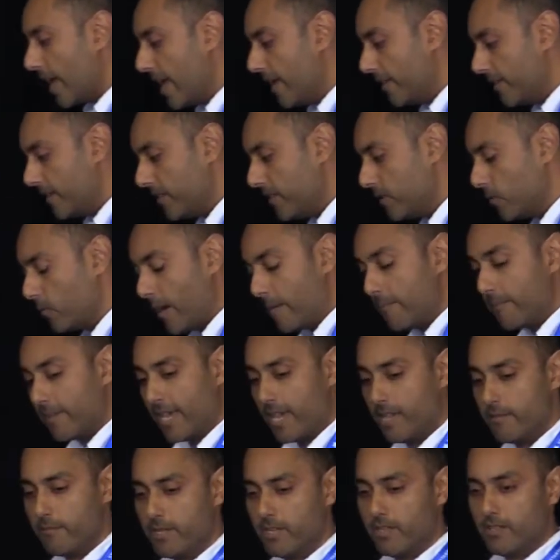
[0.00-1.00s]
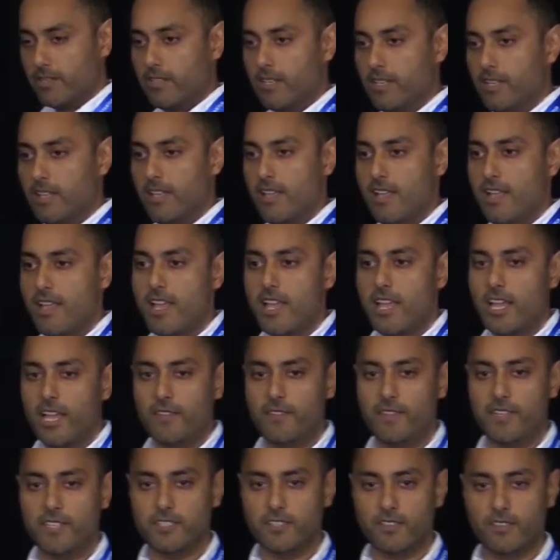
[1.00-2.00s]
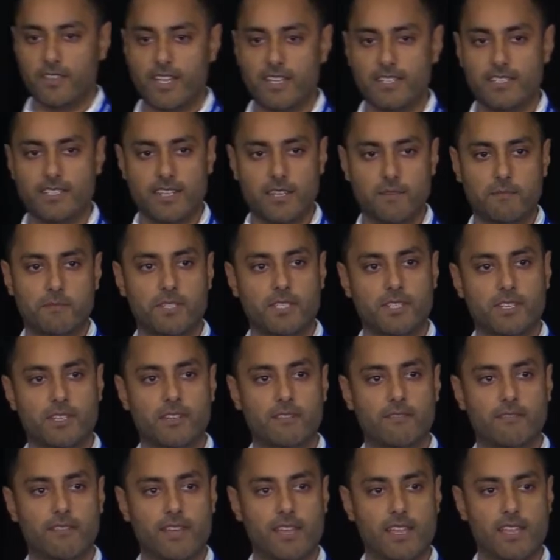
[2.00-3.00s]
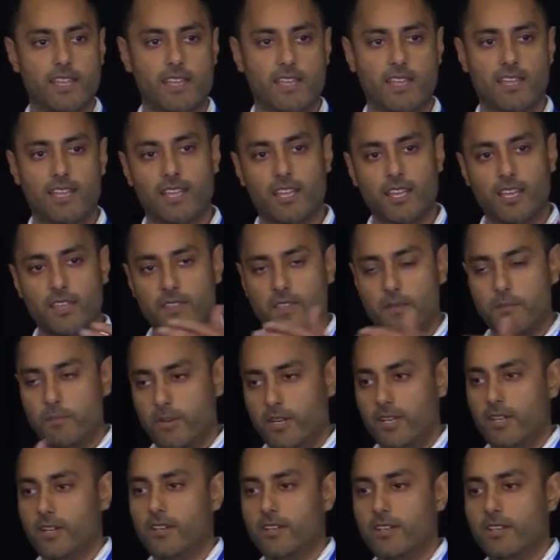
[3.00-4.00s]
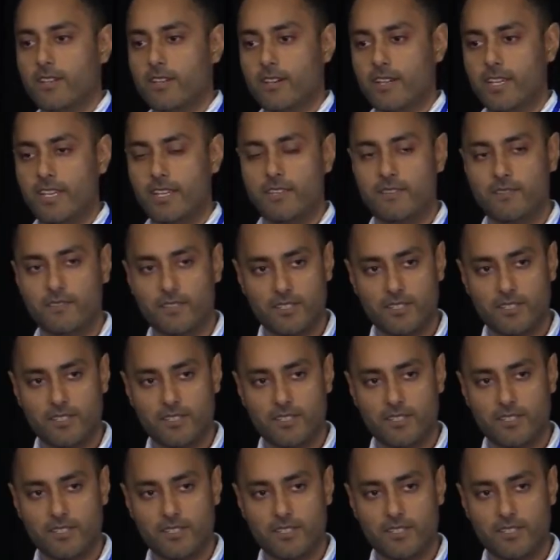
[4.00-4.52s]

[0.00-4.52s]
And then the web came along, and they took that same survey, and they put it online.